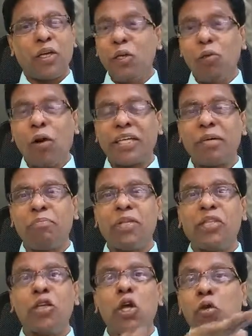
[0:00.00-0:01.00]
You know what
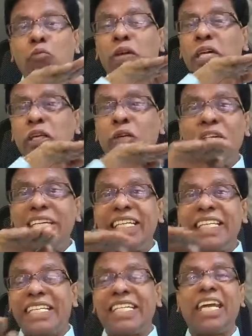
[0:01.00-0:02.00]
happens when you read
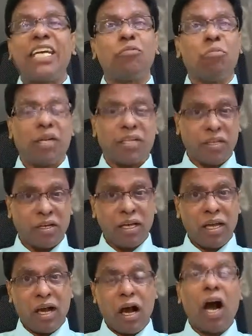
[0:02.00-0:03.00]
the statement
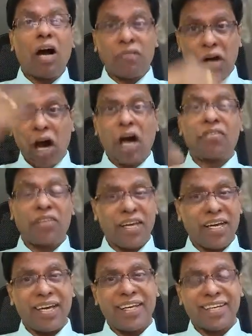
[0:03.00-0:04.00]
of an
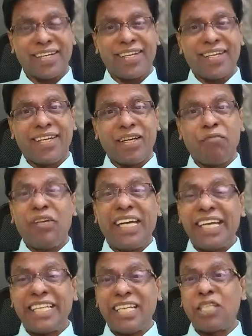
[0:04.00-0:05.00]
author, we
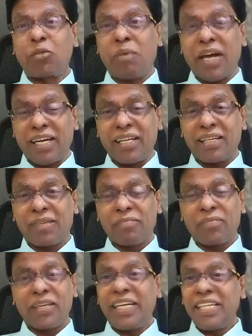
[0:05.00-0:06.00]
get inspired.
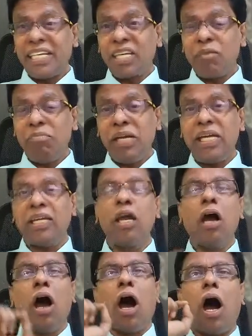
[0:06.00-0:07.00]
It doesn't
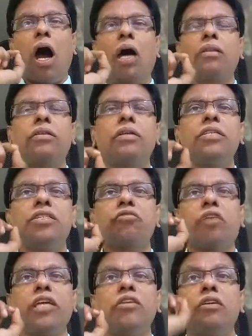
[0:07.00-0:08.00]
mean authors
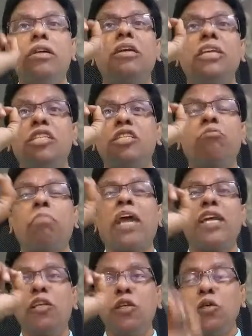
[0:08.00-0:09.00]
trying to
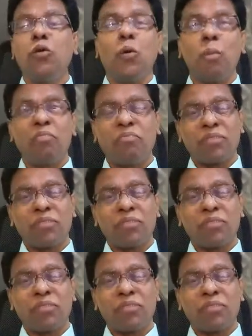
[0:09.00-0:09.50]
inspire you.